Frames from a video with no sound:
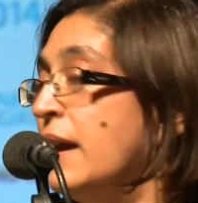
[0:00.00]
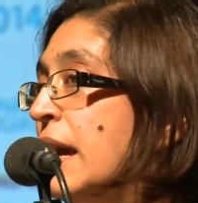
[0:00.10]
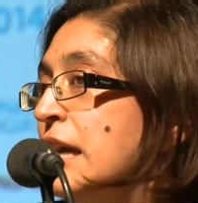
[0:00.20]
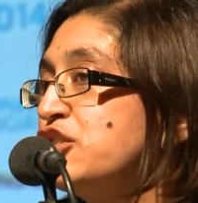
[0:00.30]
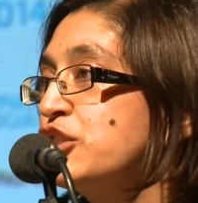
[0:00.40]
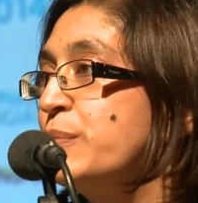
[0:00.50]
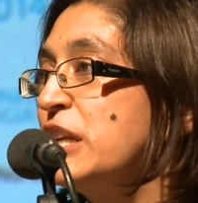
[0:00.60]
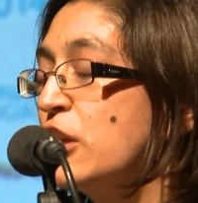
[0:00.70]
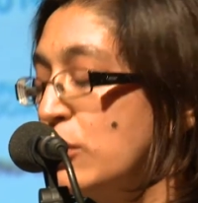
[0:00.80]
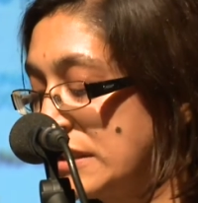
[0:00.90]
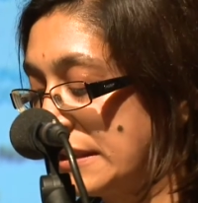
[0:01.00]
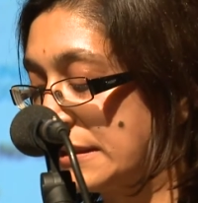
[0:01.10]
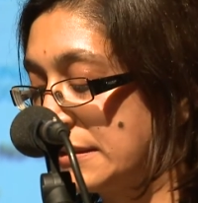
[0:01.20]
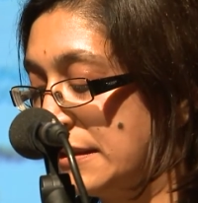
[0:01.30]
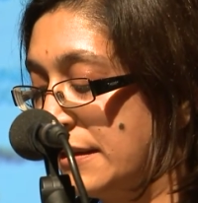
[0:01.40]
It should be
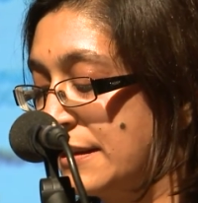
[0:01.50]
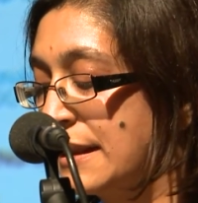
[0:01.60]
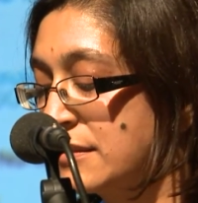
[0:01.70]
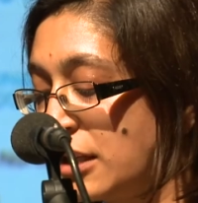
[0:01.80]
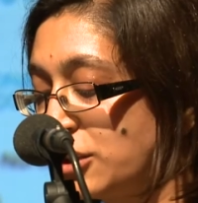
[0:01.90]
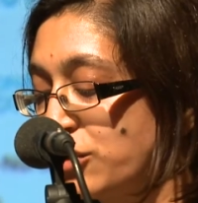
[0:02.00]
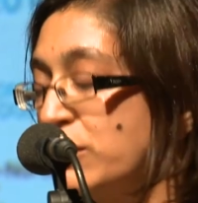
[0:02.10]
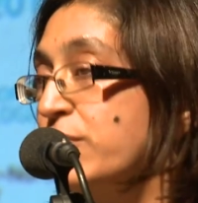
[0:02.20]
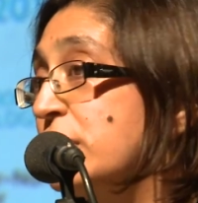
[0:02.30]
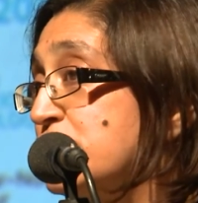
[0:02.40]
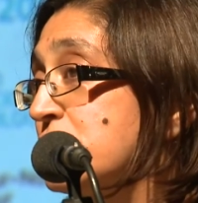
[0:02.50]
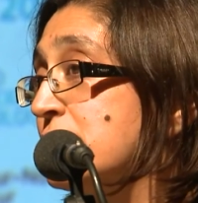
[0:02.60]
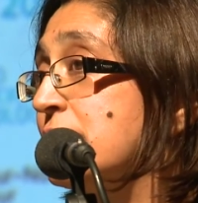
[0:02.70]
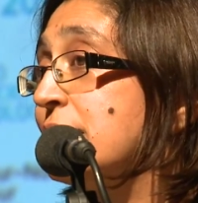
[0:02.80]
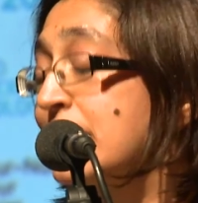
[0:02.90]
noted that such a revision